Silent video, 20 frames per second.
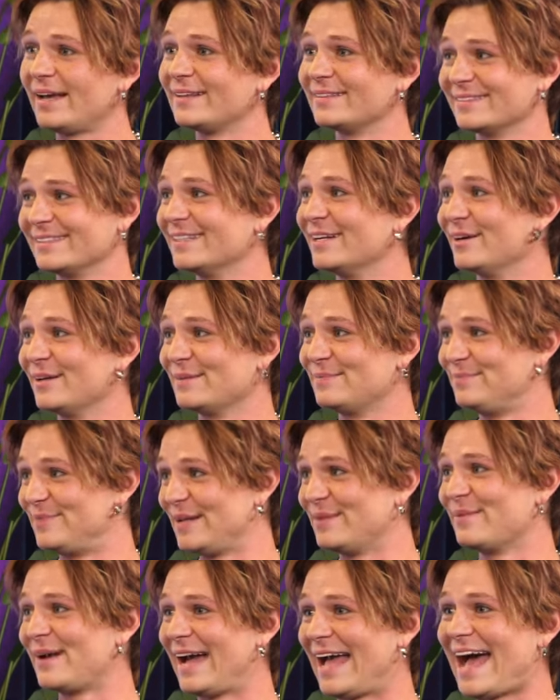you know, he
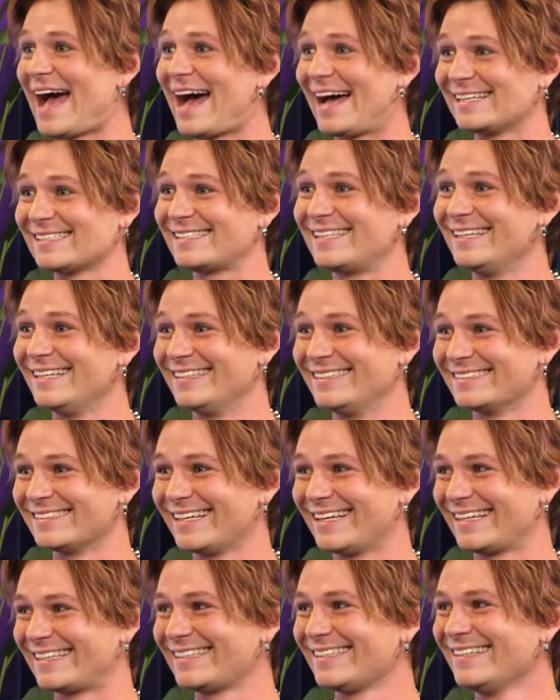beat my ass.
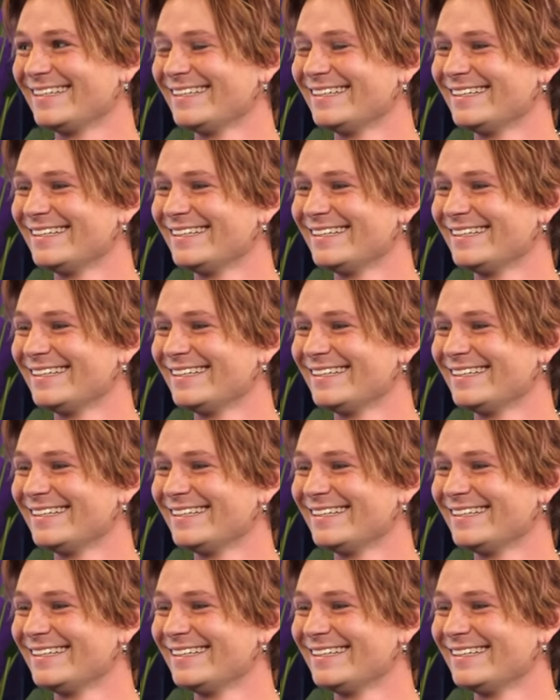Like,